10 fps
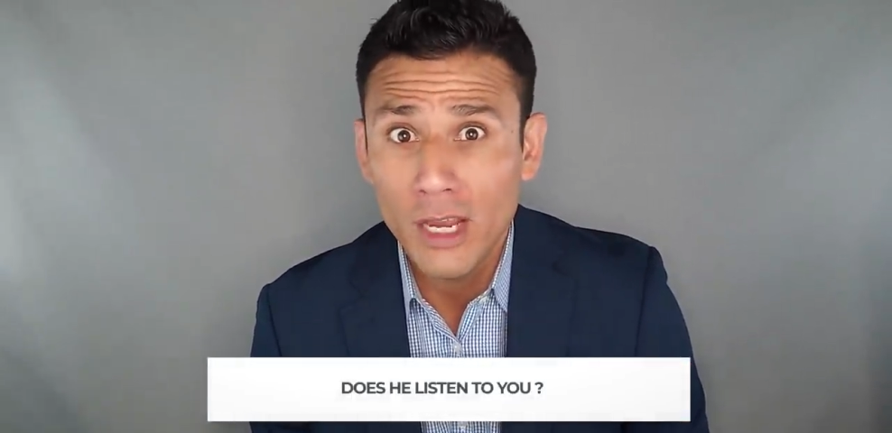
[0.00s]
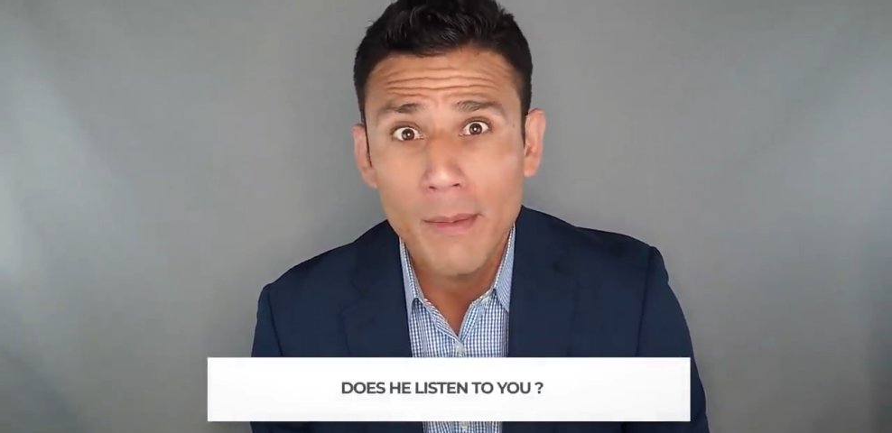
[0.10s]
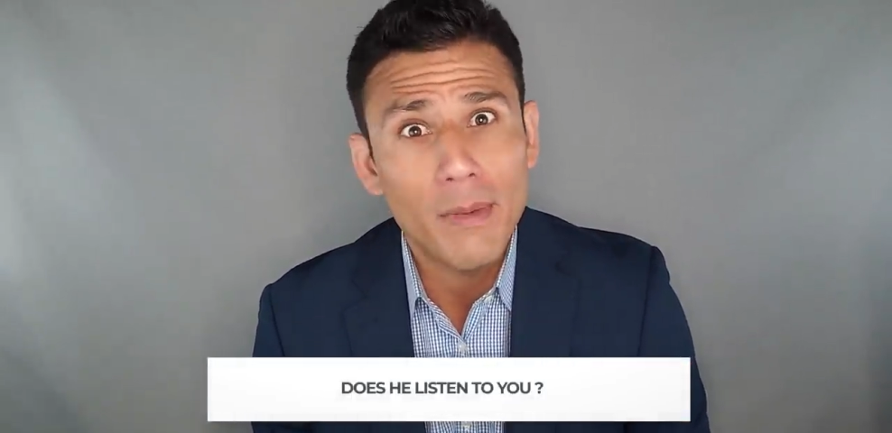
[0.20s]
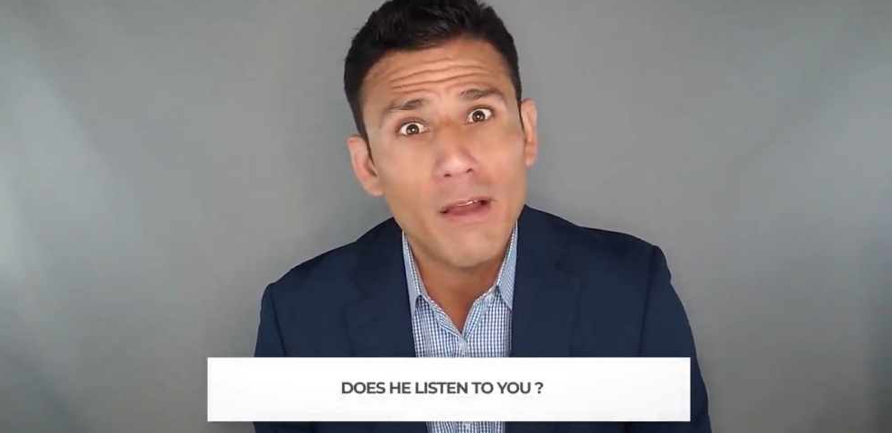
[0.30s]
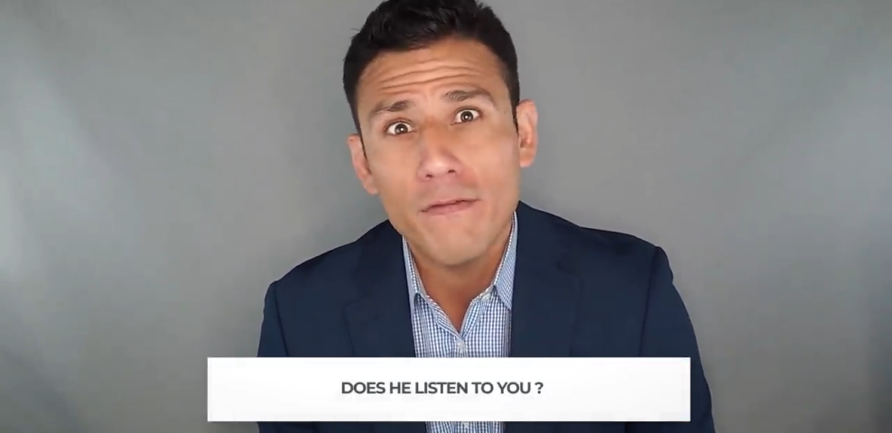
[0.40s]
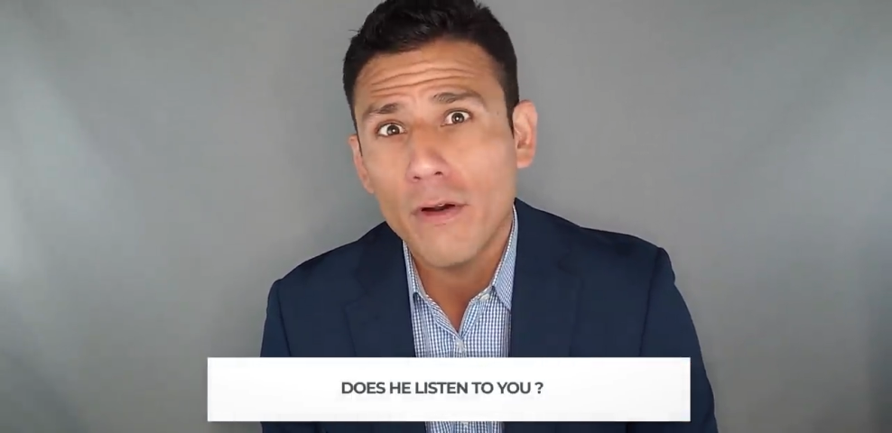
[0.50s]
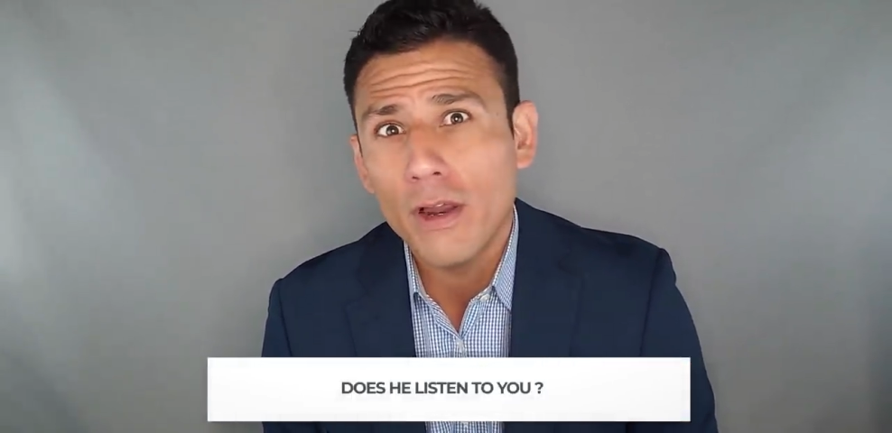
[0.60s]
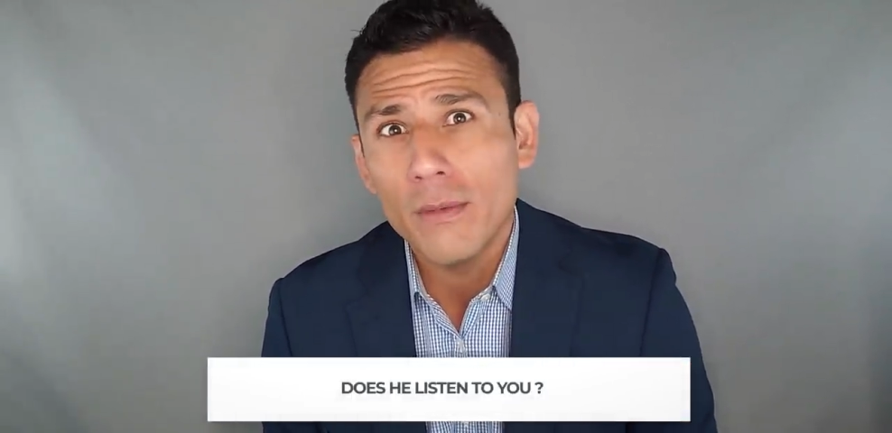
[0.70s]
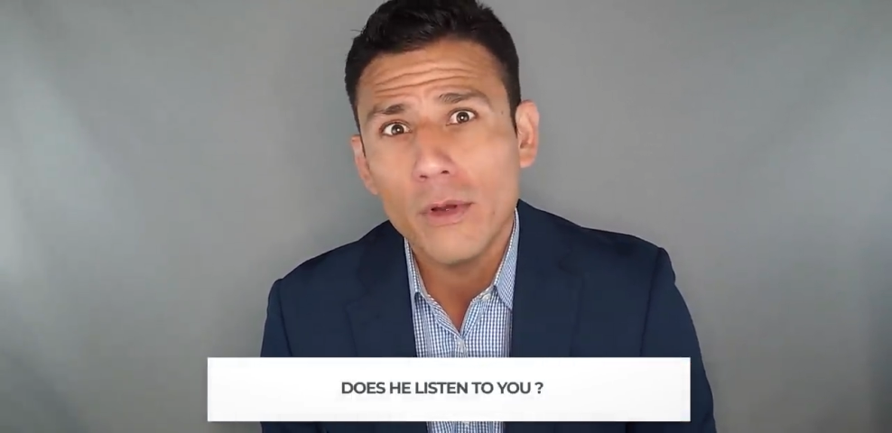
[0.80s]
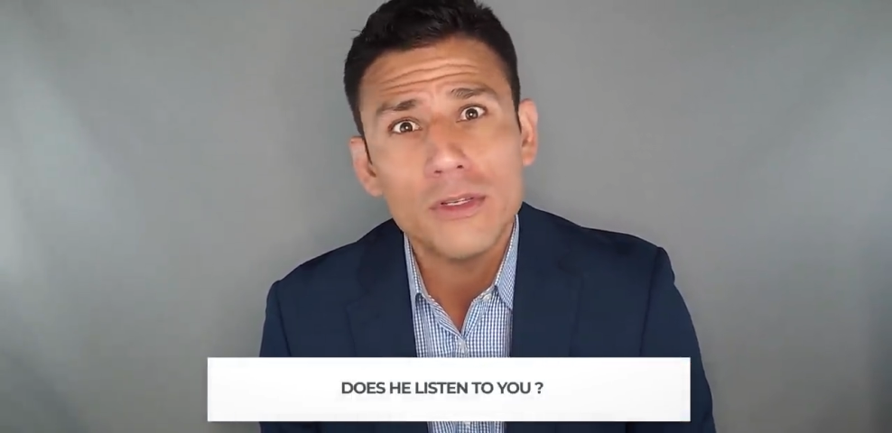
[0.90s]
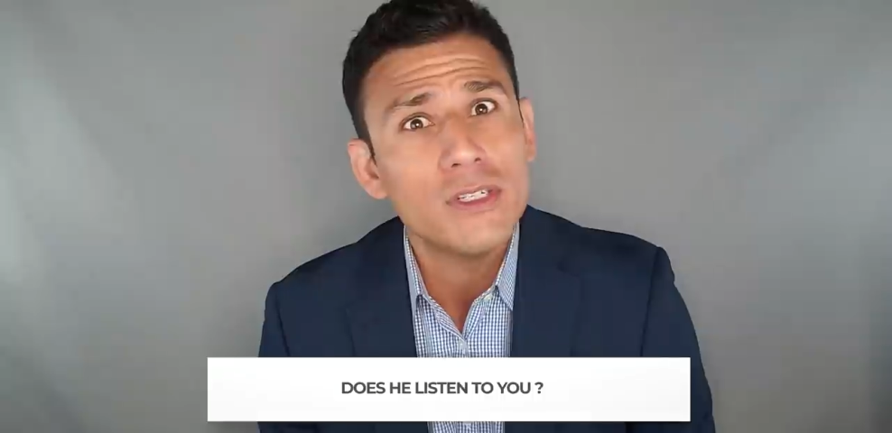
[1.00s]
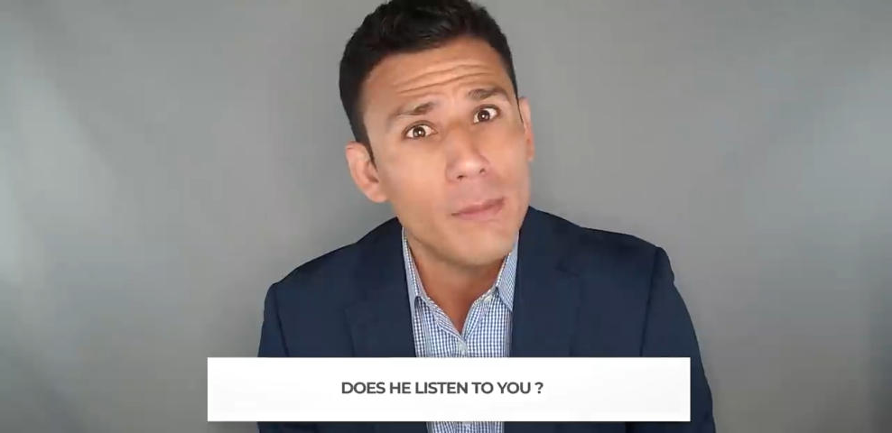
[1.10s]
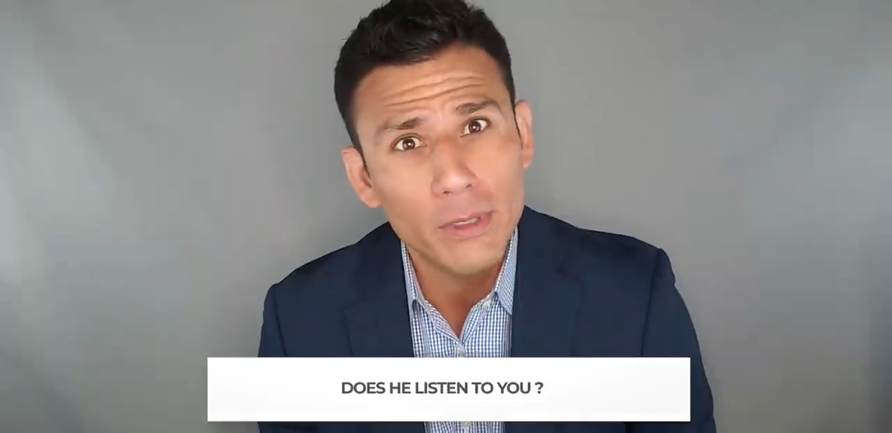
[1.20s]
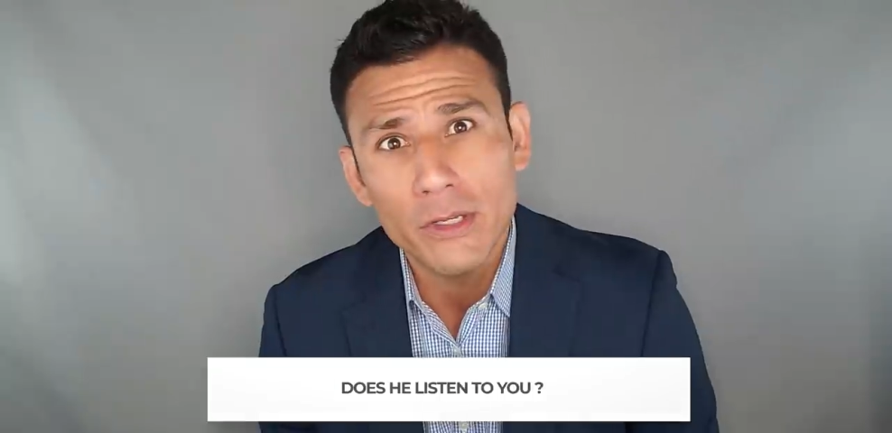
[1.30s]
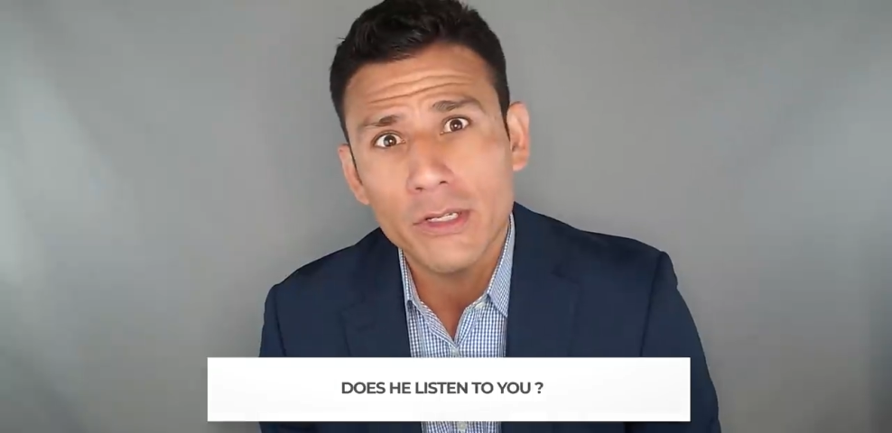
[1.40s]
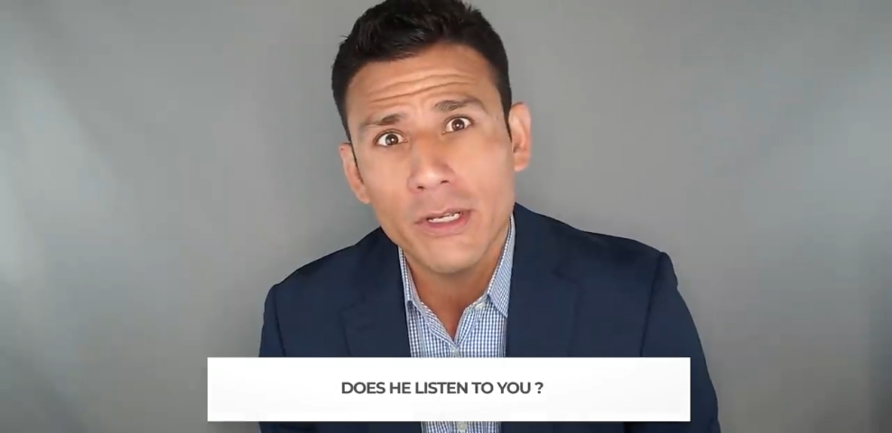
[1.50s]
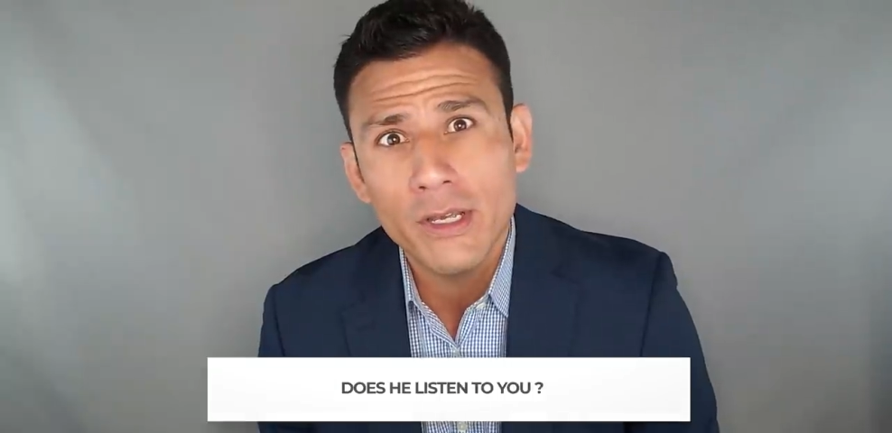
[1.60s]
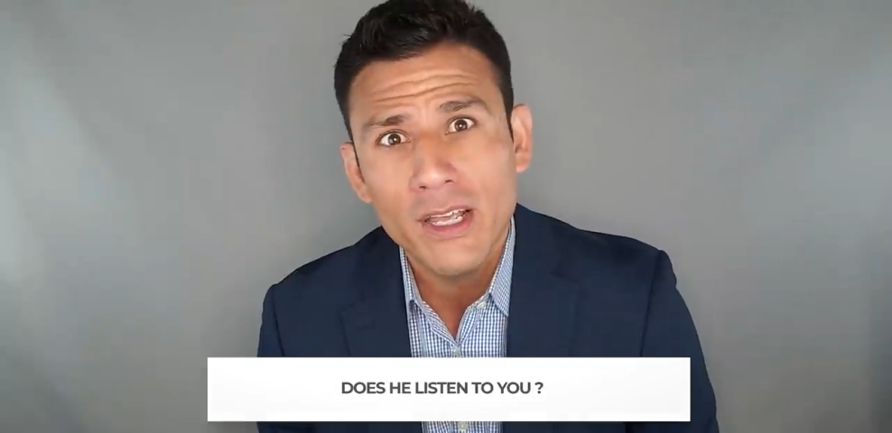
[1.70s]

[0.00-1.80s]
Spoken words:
and by far the most simplest.